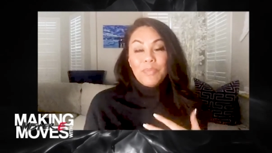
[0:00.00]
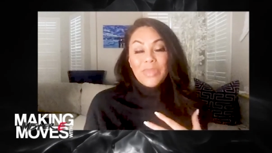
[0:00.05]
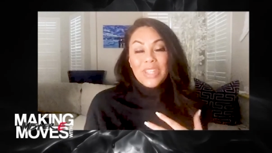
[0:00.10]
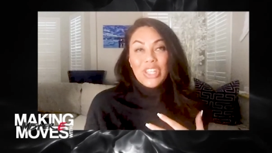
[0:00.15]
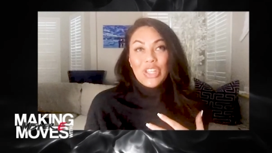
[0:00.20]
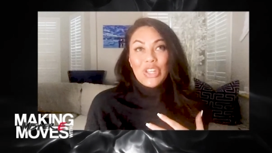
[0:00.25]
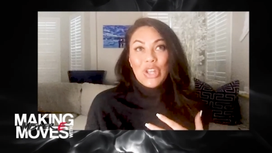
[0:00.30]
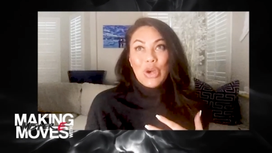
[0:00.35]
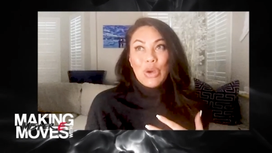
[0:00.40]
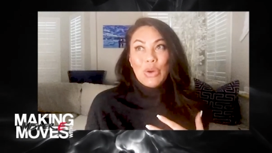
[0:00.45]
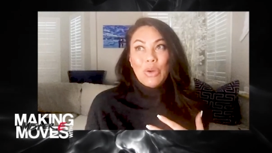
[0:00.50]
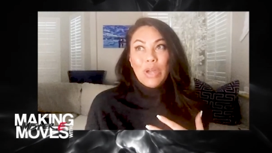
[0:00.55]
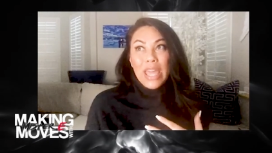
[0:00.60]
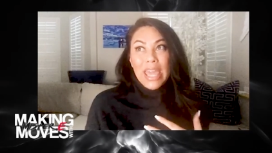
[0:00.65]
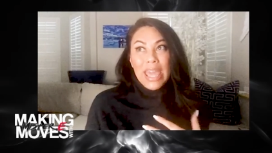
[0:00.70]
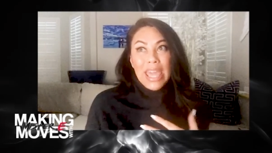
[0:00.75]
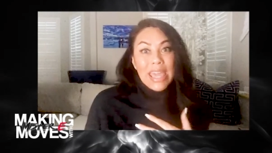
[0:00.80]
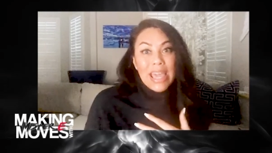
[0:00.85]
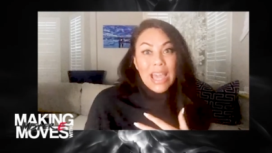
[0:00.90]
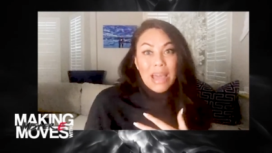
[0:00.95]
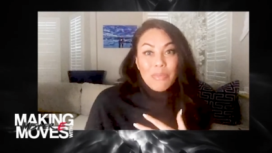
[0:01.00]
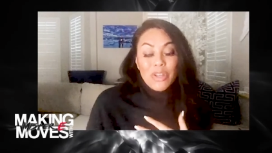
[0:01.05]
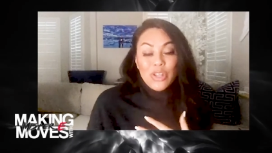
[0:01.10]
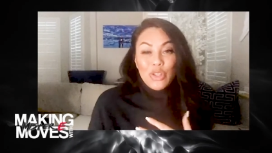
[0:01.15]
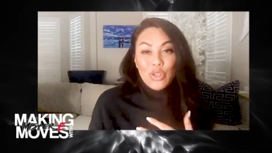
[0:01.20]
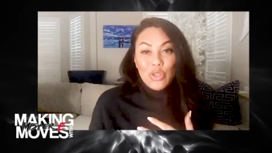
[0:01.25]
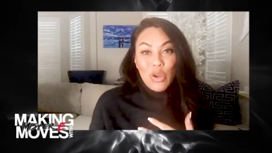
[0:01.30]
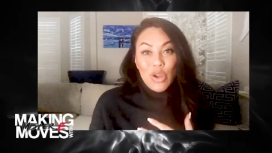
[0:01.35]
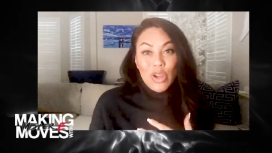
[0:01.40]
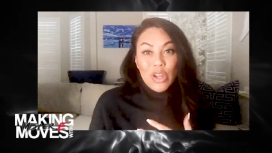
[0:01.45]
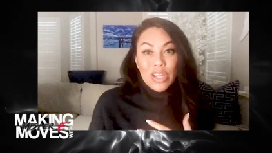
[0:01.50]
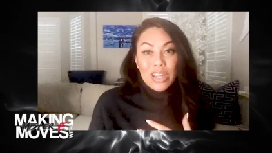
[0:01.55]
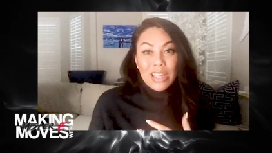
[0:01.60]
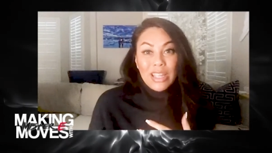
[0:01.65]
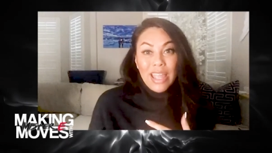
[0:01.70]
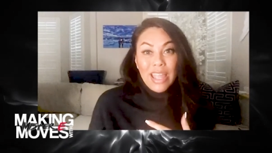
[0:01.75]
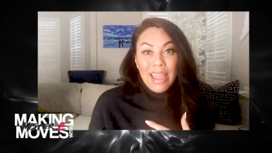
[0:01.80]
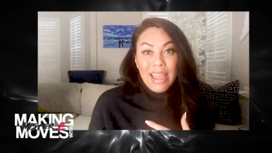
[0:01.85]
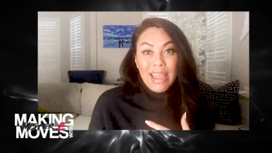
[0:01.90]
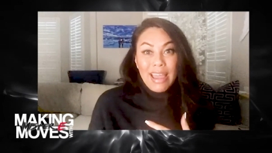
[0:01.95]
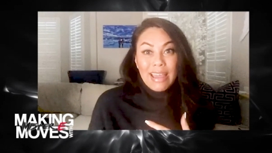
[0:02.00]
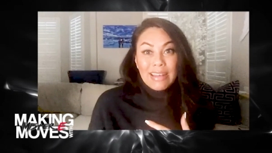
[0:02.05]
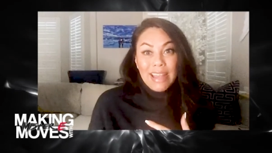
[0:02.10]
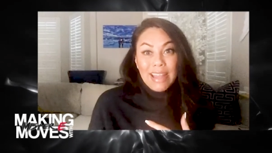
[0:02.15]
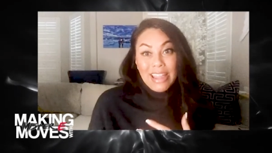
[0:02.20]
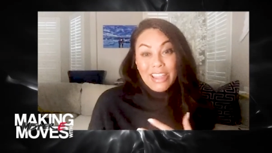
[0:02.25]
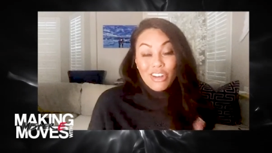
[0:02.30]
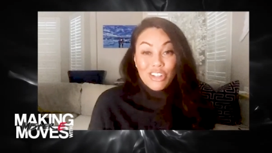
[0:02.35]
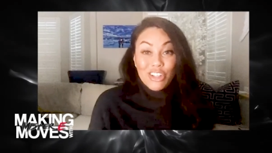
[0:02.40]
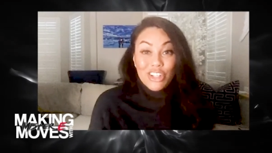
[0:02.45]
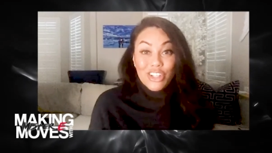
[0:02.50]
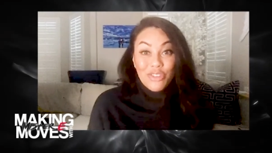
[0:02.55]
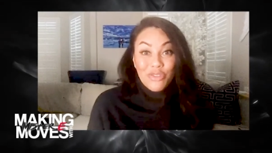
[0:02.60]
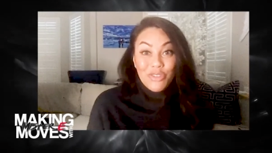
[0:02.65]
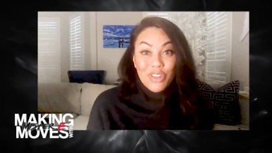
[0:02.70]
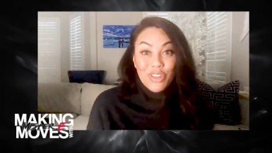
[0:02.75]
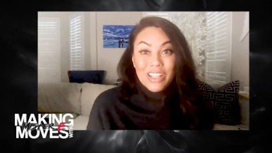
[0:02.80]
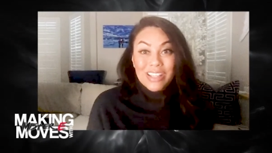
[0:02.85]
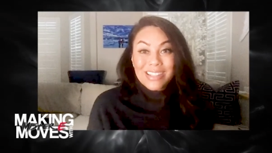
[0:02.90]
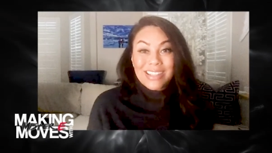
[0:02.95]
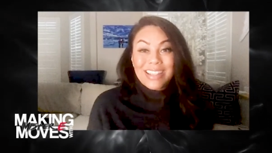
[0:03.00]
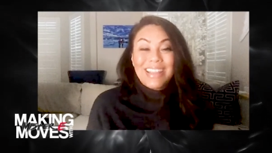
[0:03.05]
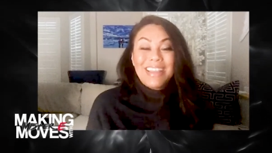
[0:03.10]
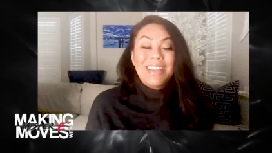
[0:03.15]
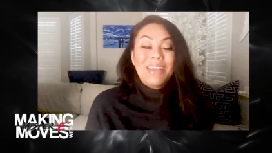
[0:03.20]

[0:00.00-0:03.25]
you know, hey, I'm in New York and I can audition for this.